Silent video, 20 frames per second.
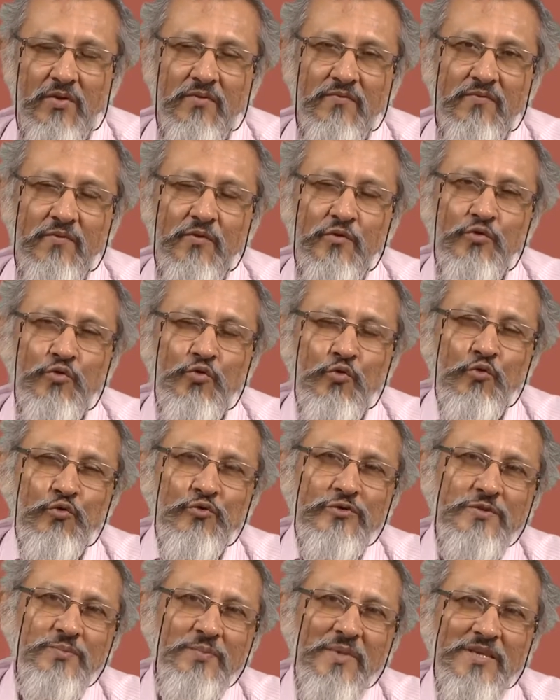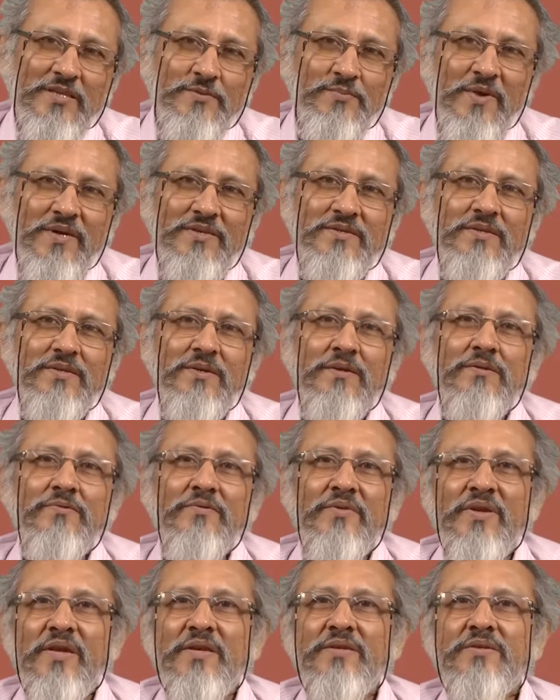For those mathematical
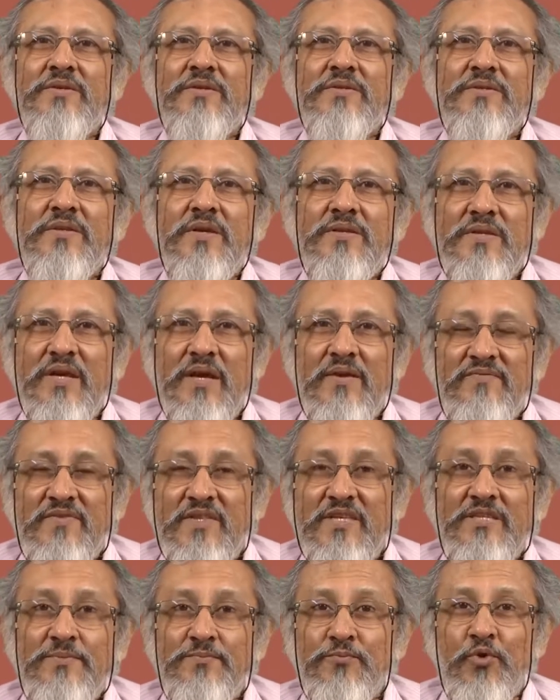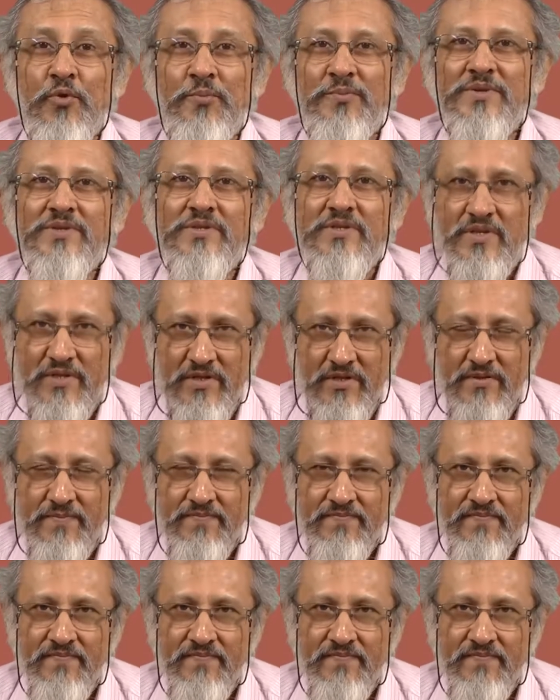relations that have this property,